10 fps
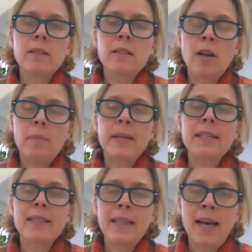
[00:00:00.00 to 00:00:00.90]

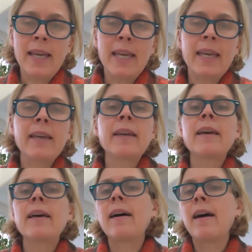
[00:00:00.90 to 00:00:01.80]
topics like
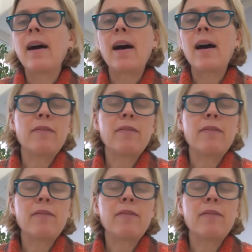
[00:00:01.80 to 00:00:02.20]
a